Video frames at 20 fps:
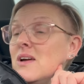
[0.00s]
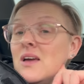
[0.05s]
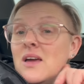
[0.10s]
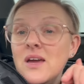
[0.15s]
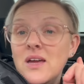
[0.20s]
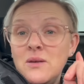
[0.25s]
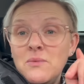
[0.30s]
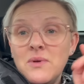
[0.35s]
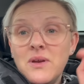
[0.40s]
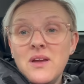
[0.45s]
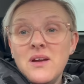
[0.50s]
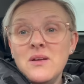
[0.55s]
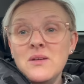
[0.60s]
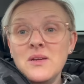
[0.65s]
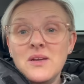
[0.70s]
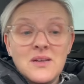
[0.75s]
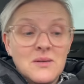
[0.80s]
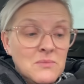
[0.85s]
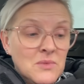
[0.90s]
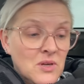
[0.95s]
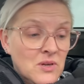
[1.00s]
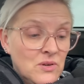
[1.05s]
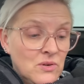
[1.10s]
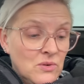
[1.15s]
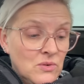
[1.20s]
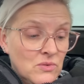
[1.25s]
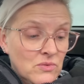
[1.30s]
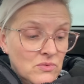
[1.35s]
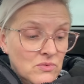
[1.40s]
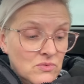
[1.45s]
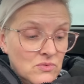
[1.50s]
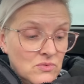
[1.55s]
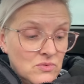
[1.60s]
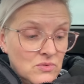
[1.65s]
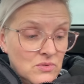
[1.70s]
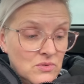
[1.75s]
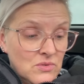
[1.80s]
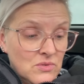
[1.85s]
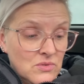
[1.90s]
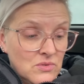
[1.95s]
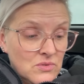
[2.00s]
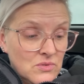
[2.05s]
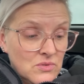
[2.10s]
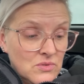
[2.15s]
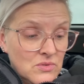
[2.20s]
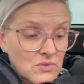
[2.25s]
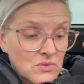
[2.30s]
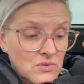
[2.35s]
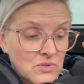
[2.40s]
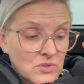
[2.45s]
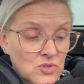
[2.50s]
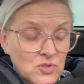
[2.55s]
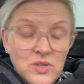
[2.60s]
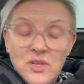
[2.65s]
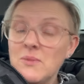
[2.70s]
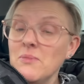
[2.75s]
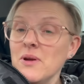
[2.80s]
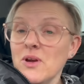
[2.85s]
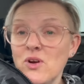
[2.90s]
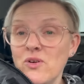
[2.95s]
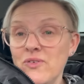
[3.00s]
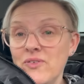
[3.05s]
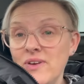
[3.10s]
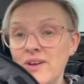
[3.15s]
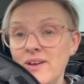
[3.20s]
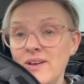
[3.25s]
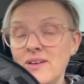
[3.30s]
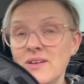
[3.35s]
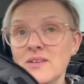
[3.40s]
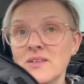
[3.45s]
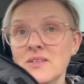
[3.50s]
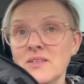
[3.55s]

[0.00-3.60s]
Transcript: Anyway, I am going to drink my coffee.